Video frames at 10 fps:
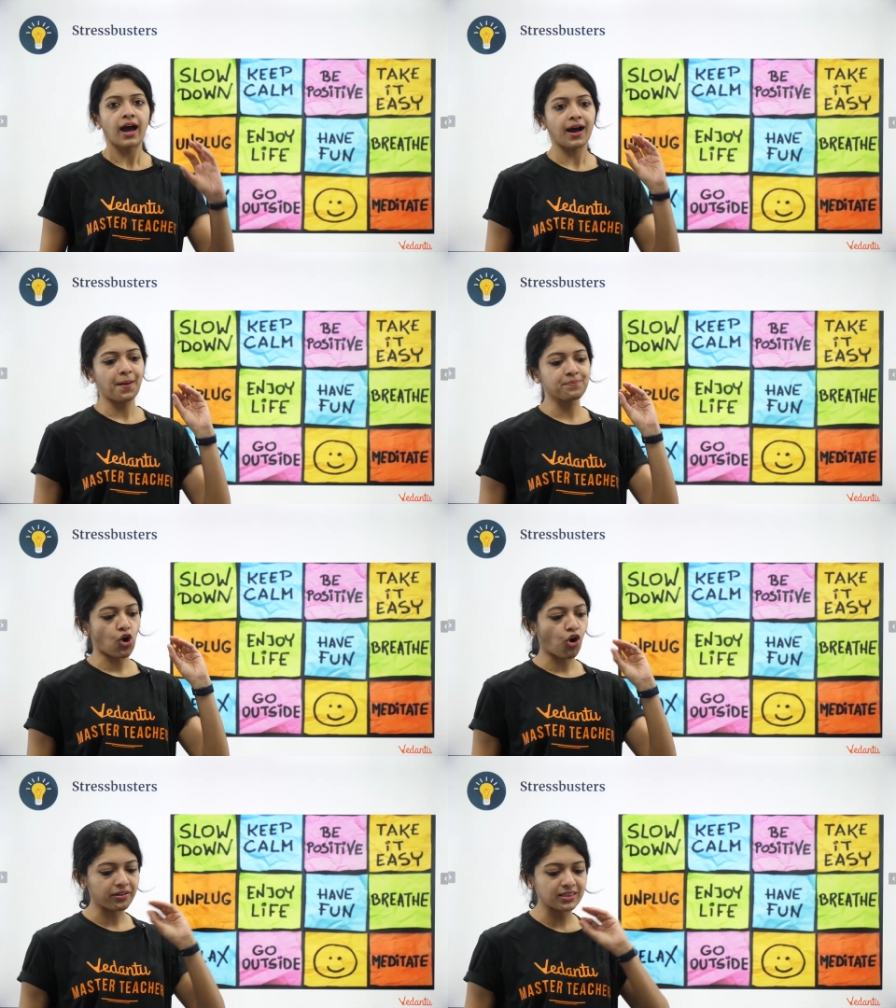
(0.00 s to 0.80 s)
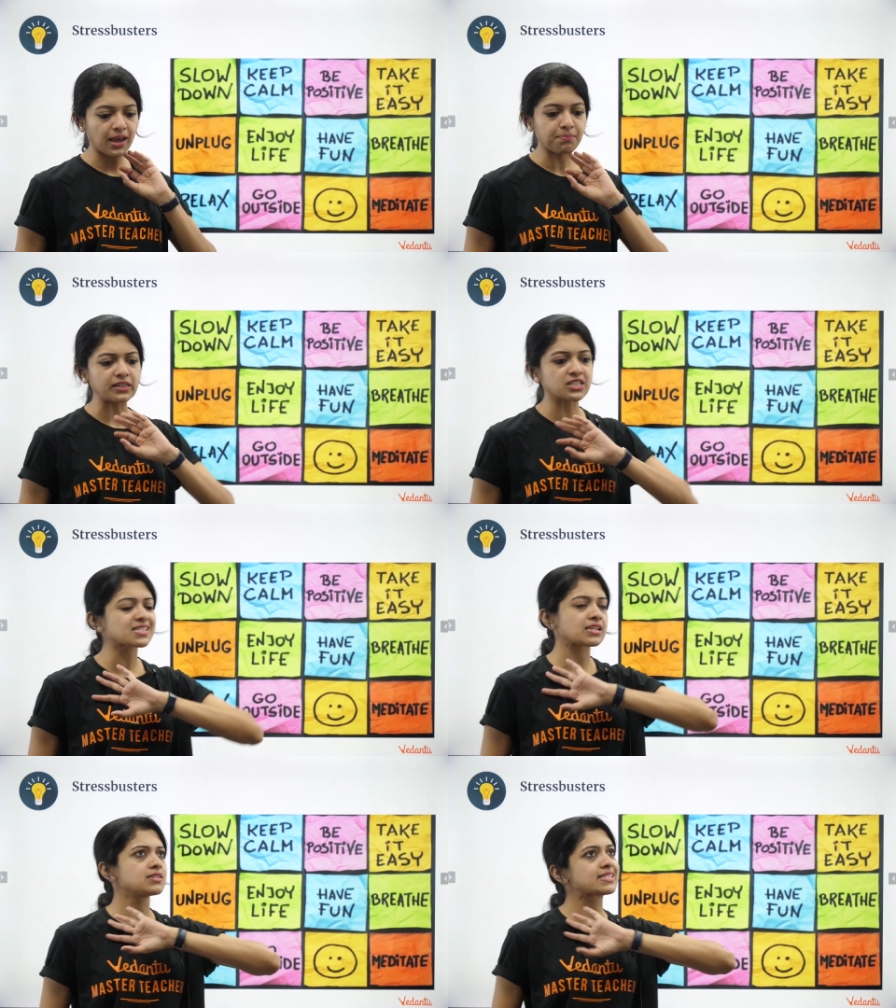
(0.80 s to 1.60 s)
or it can be
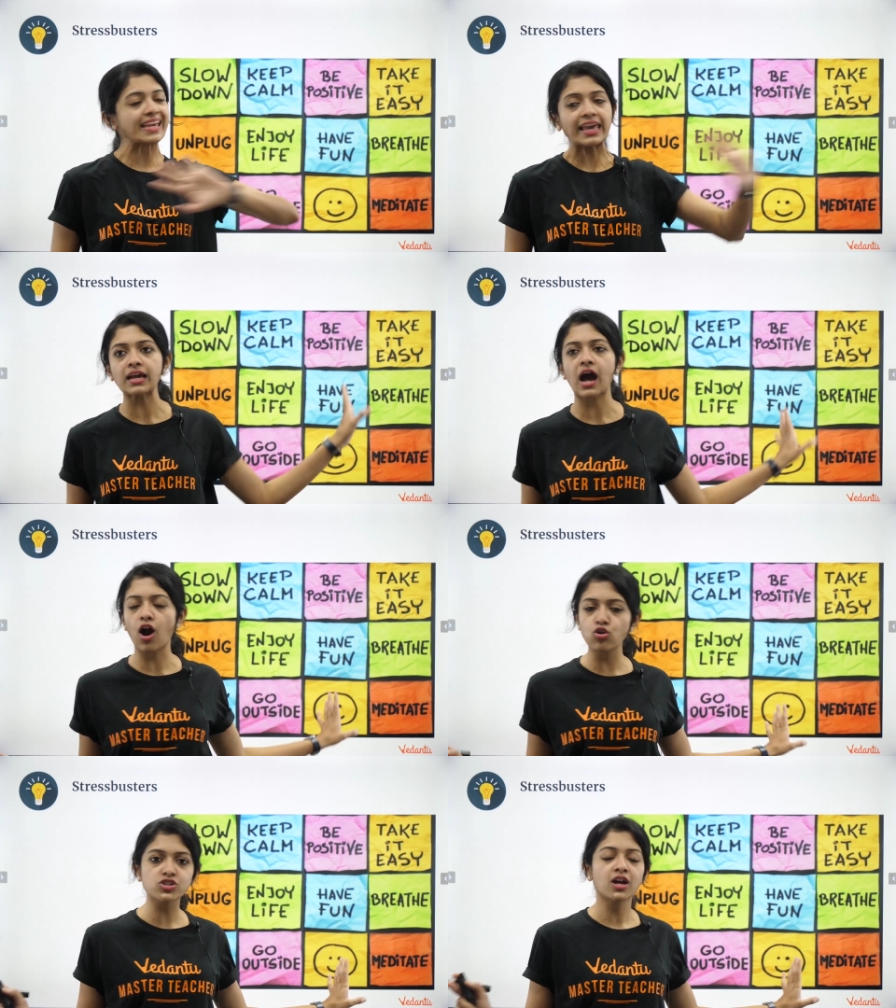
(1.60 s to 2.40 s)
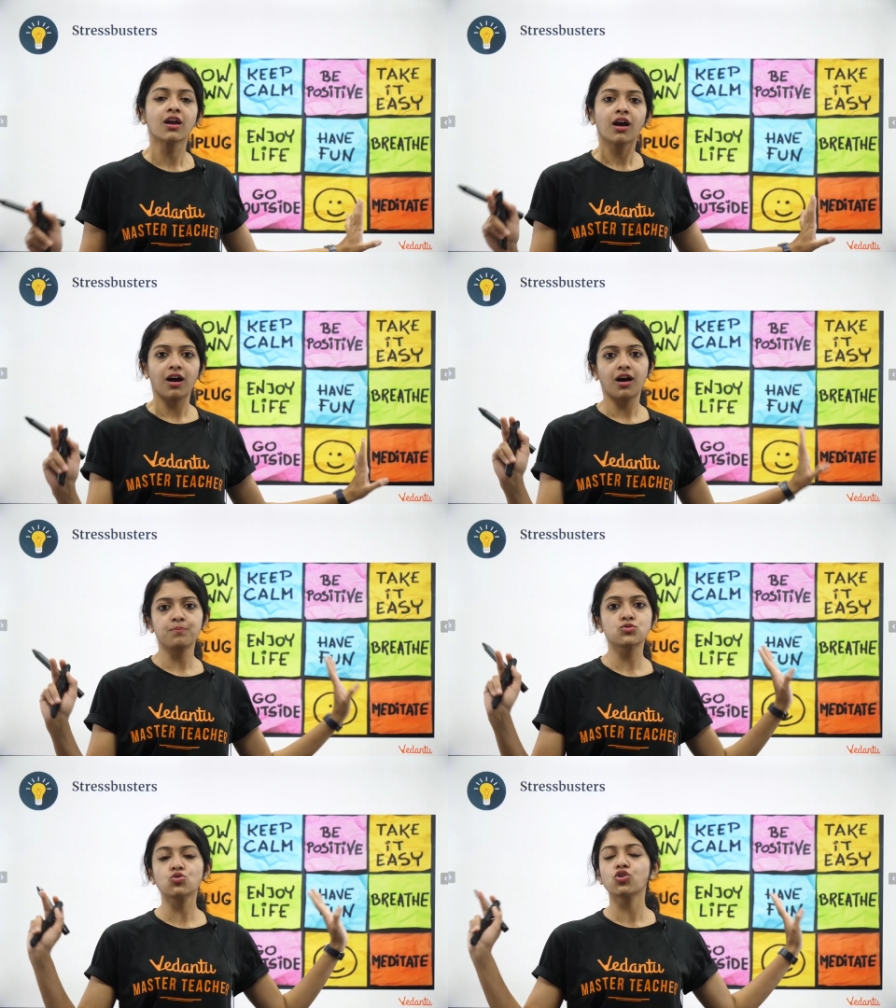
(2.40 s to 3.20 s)
just singing out
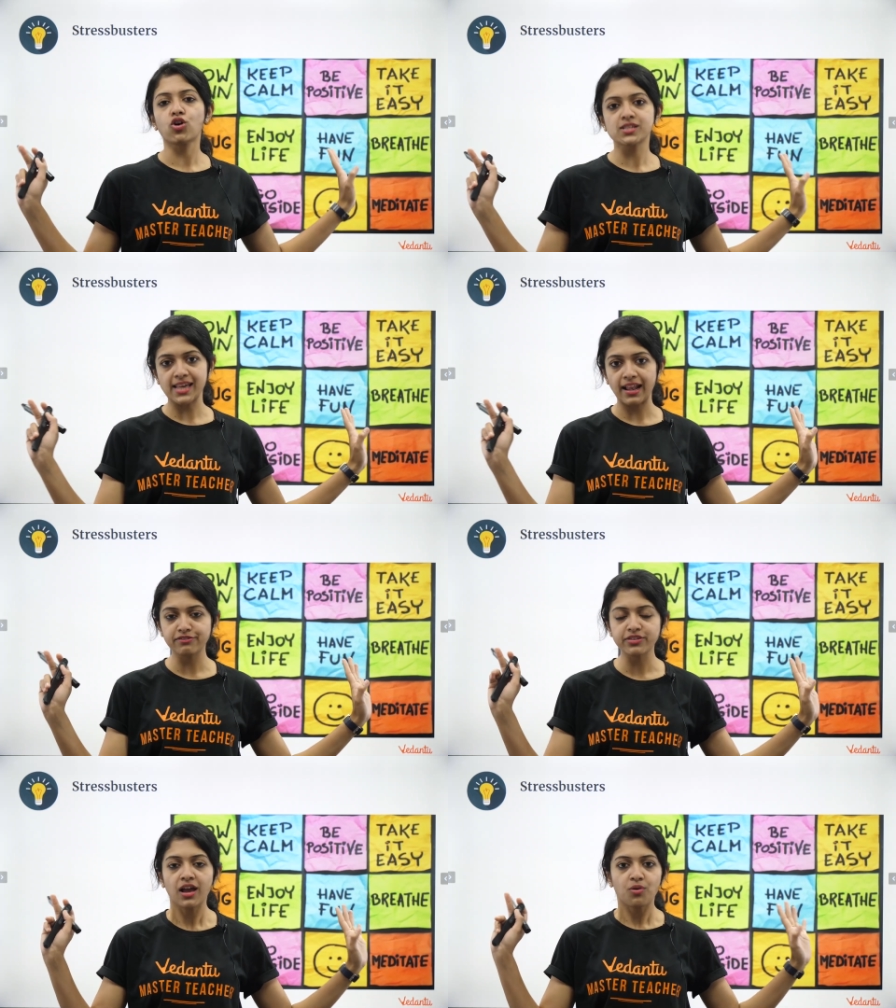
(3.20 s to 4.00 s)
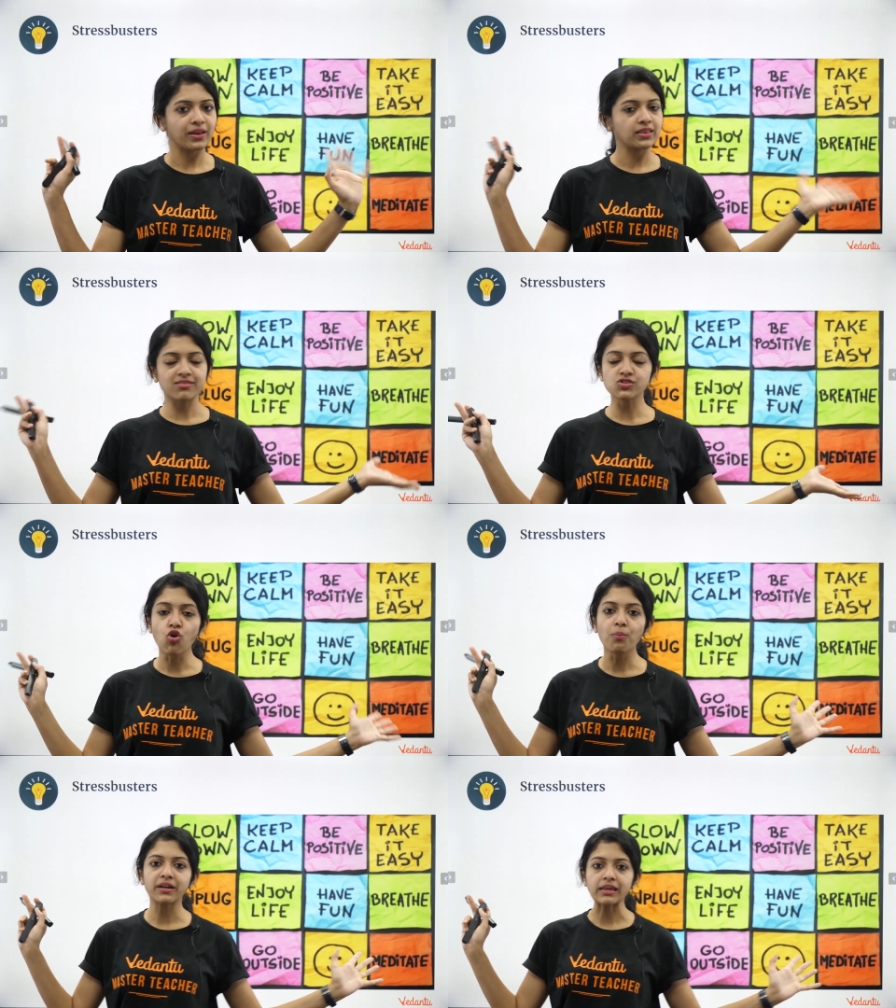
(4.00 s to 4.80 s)
to yourself when there is
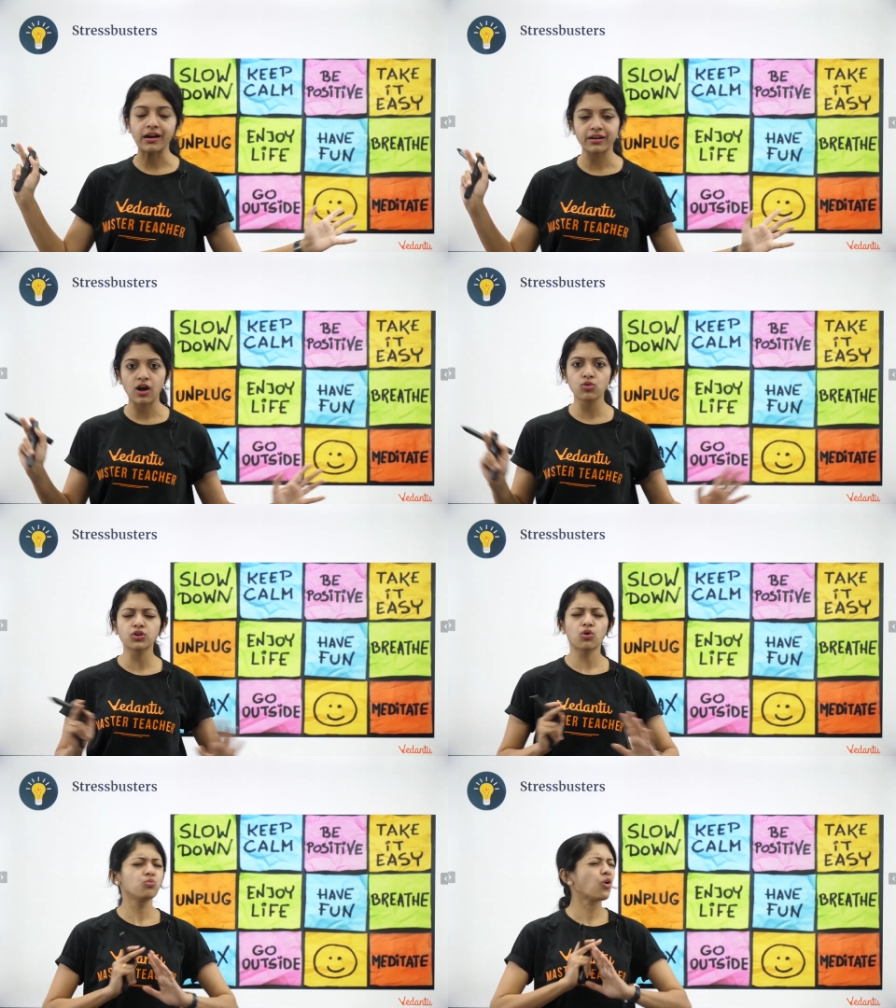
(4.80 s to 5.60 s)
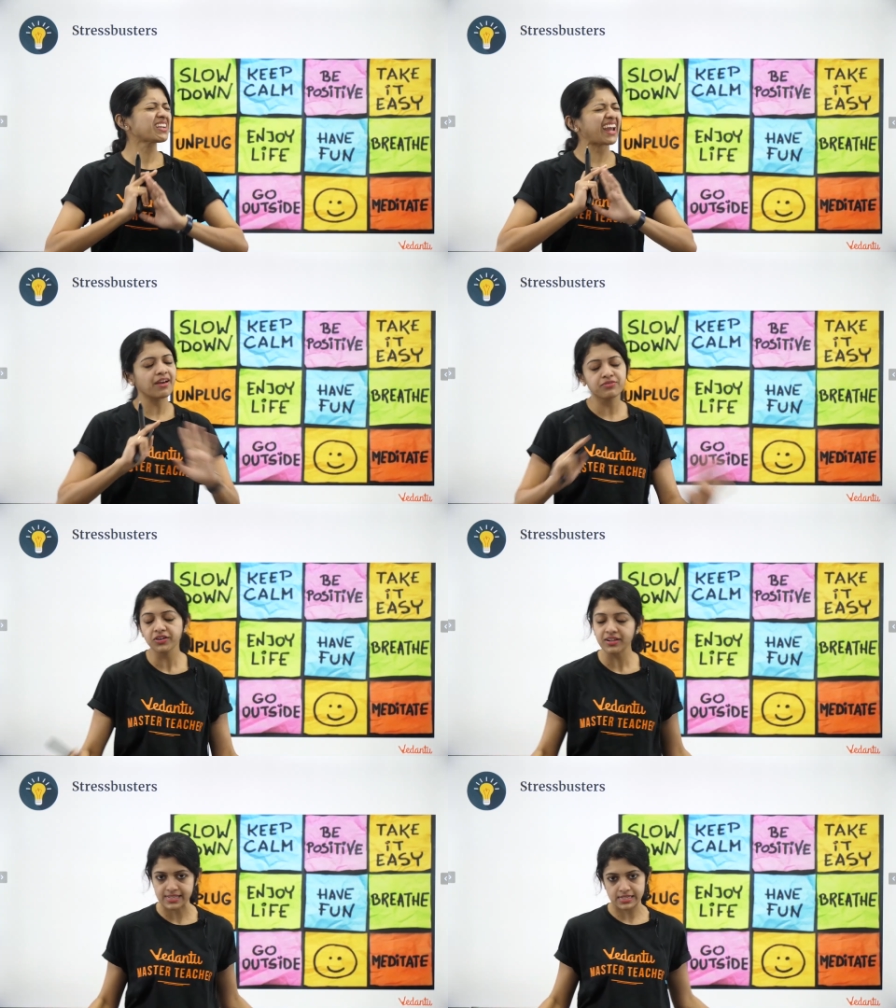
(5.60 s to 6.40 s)
nobody around, whatever
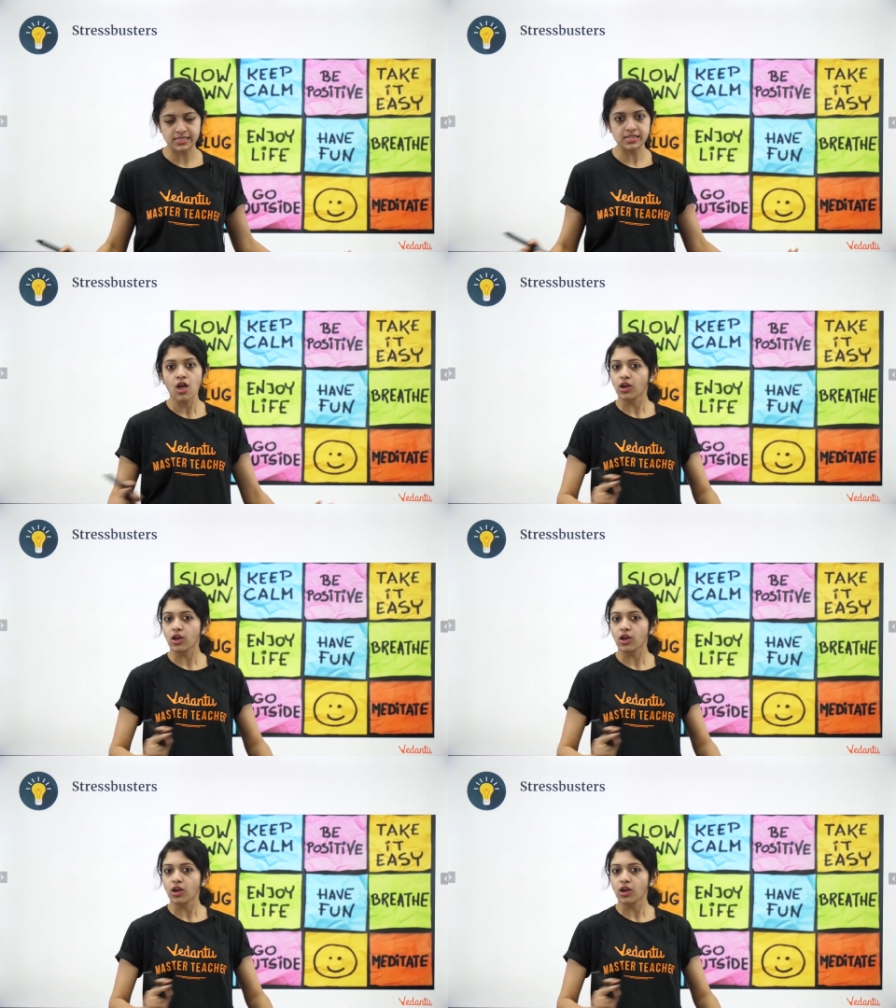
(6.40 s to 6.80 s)
it is,